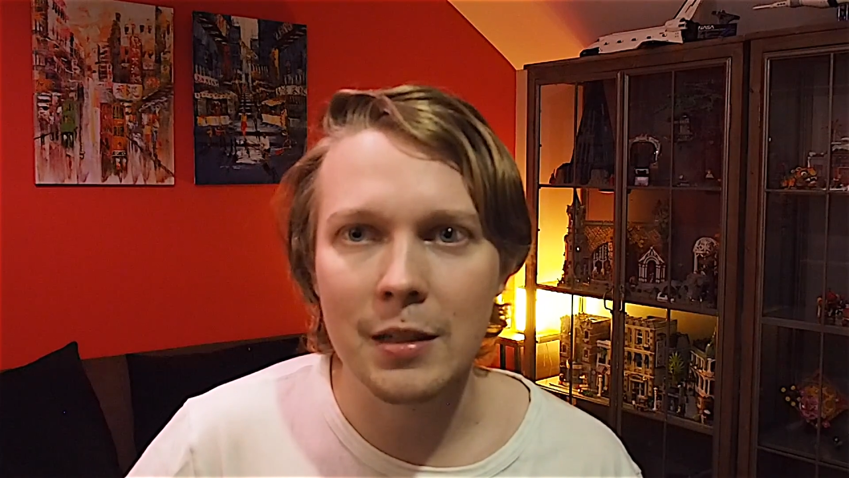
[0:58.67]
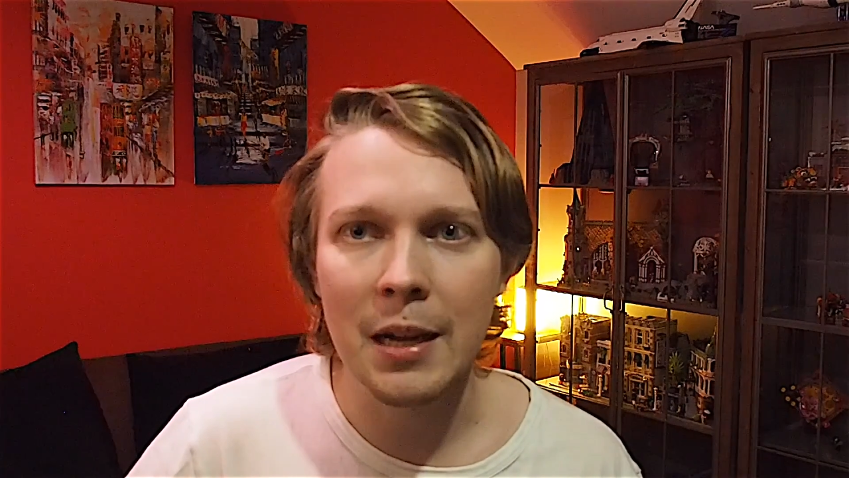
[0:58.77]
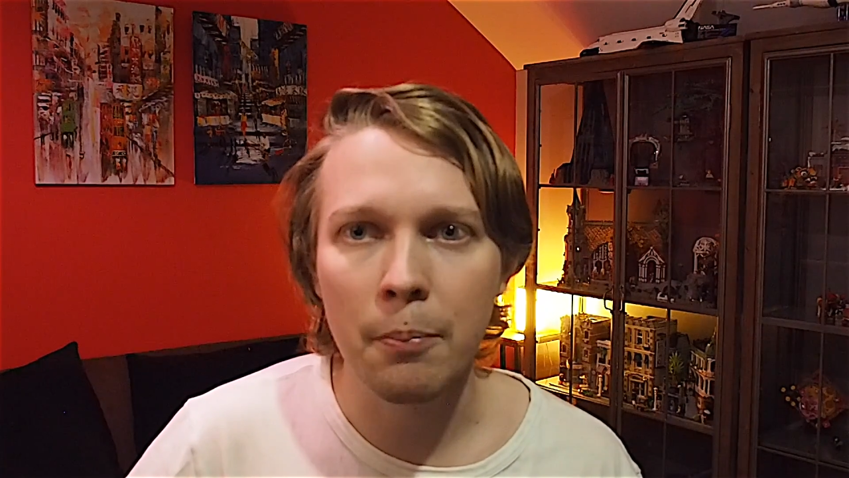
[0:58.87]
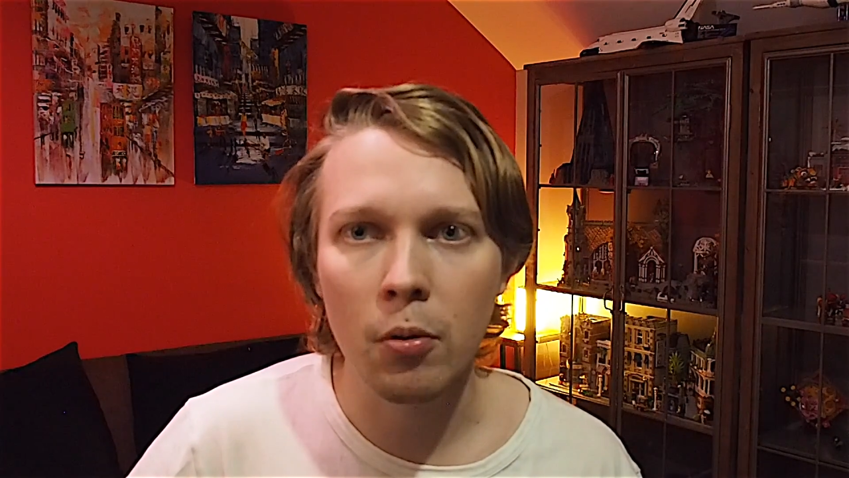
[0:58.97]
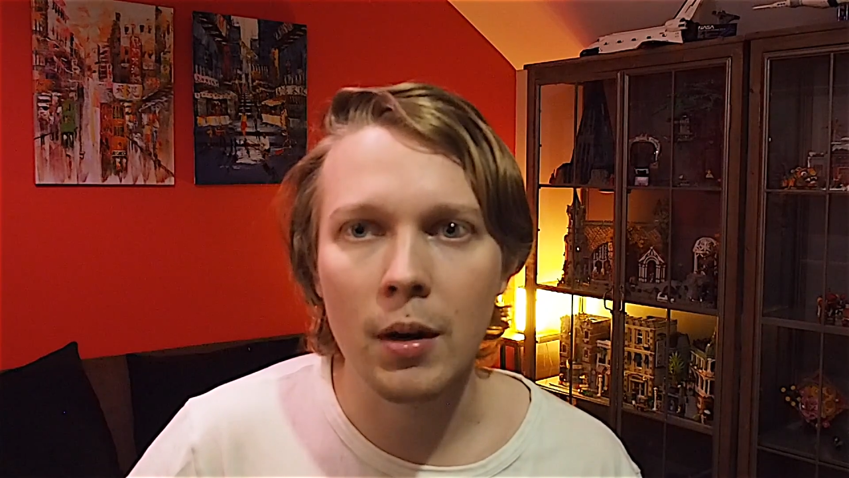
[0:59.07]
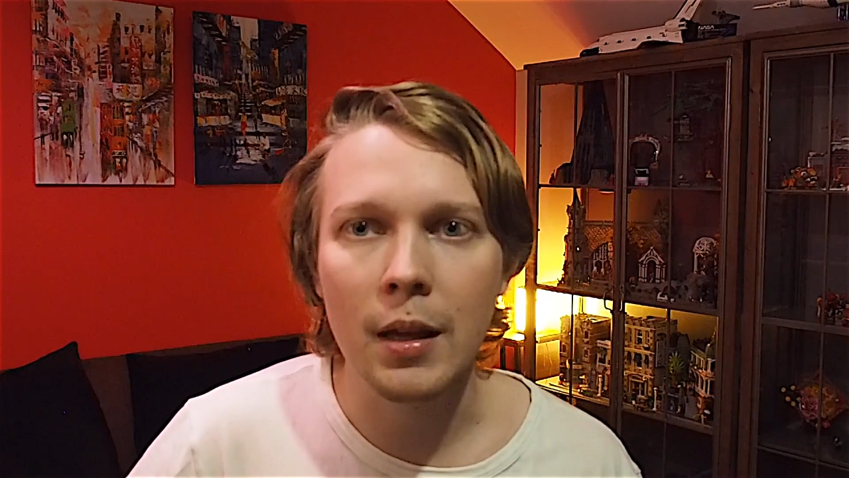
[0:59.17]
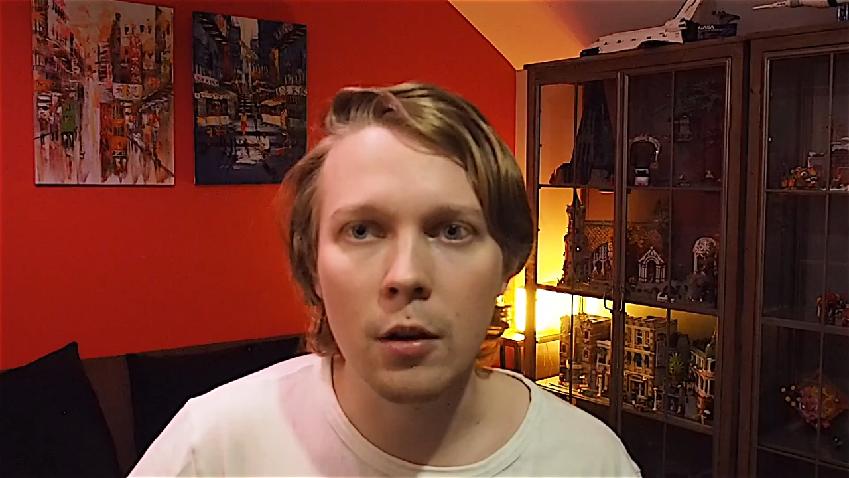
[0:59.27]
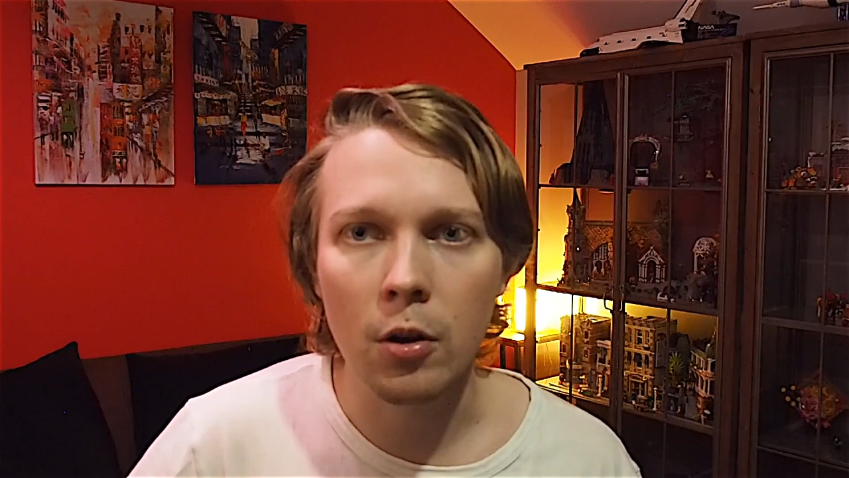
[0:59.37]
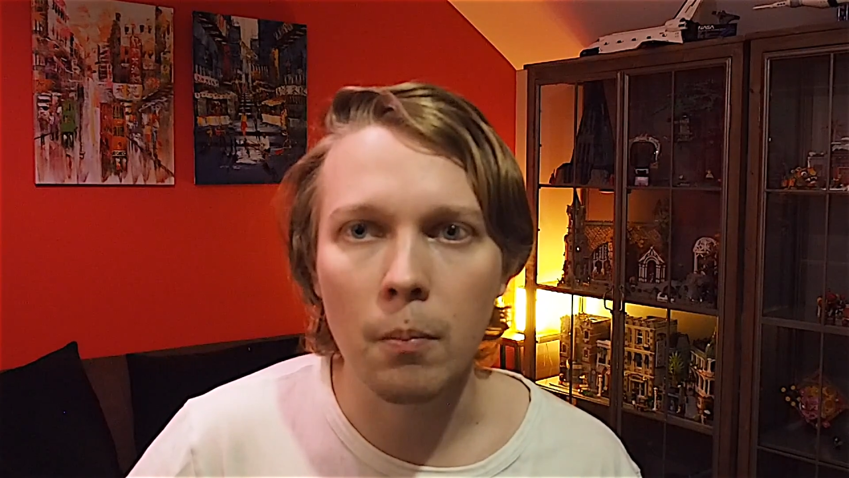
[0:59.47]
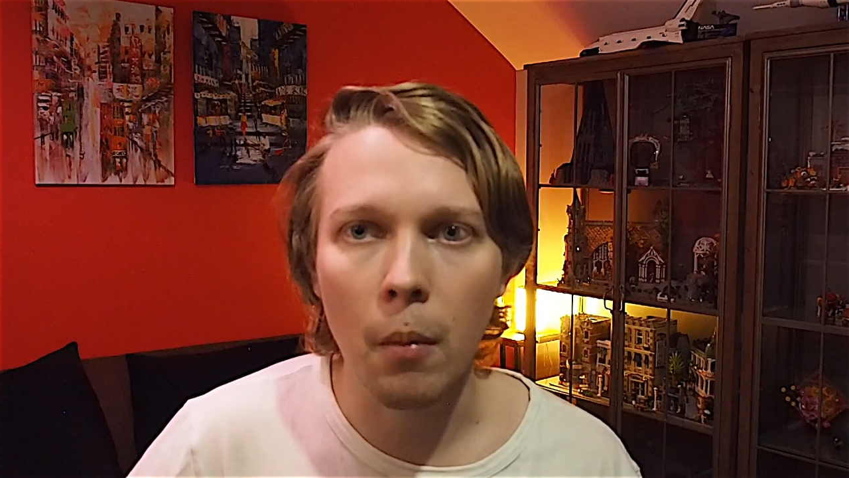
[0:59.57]
a pretty
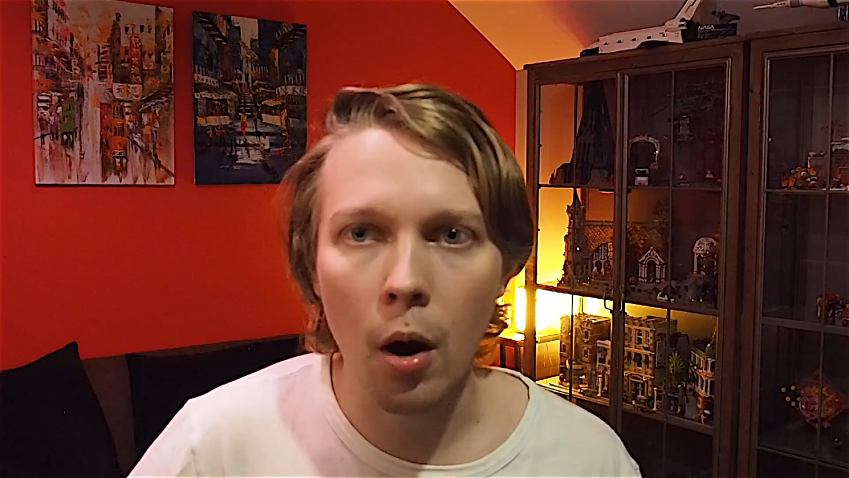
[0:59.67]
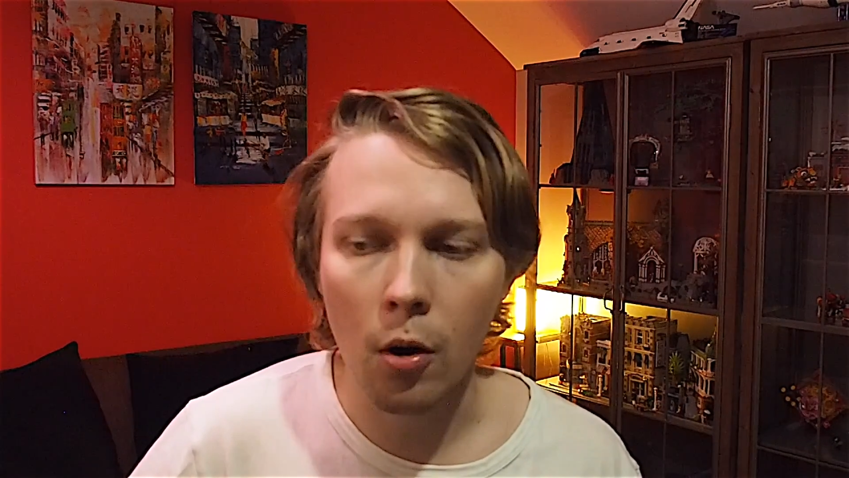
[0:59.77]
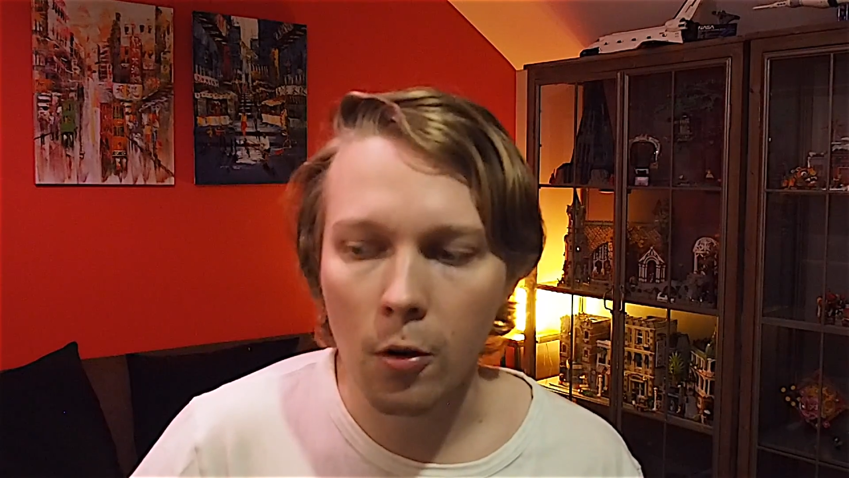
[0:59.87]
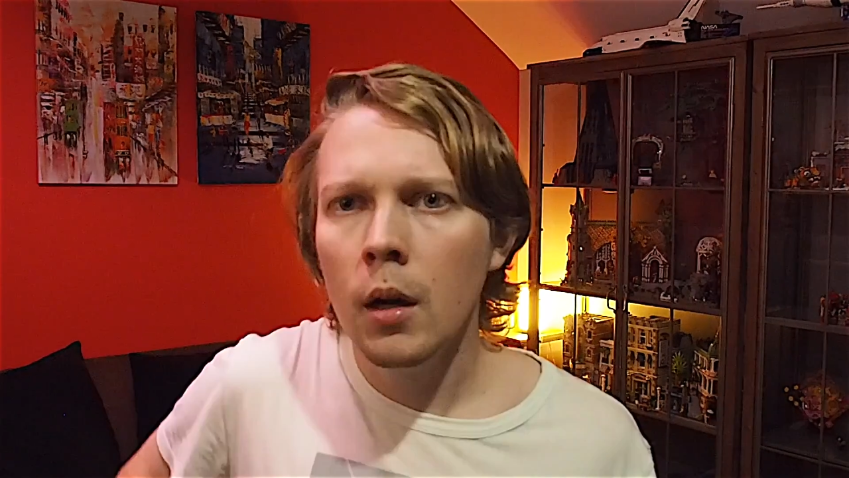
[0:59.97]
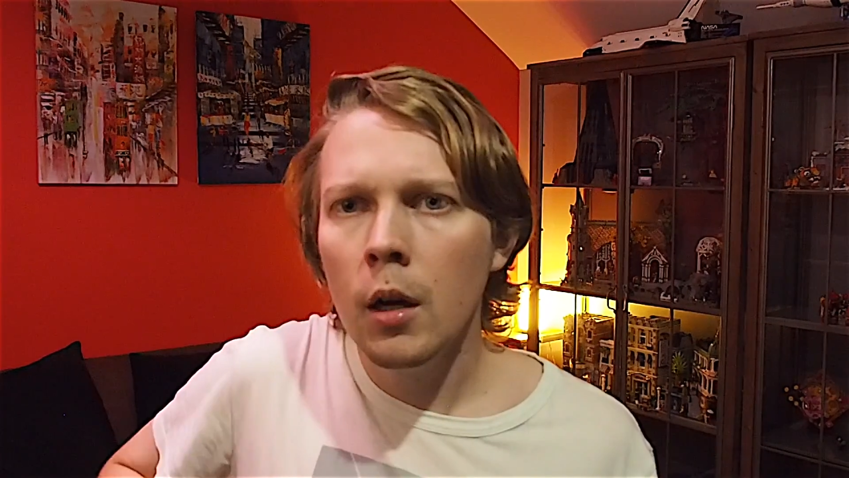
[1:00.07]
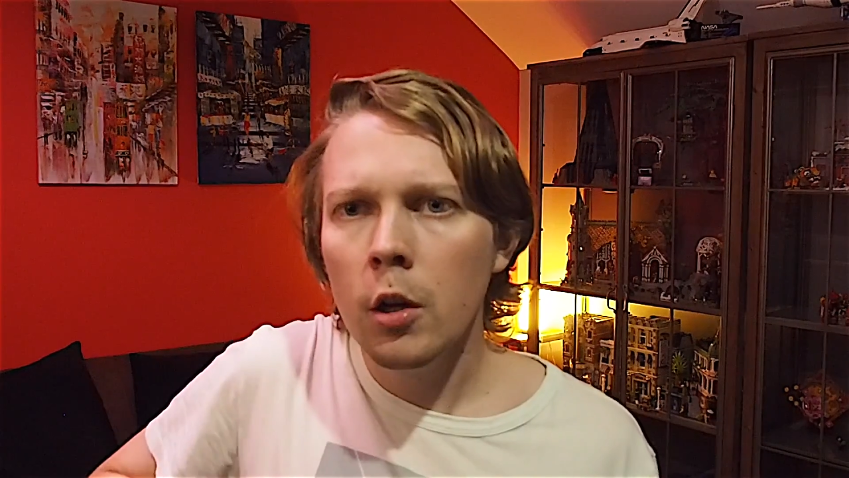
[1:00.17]
good model.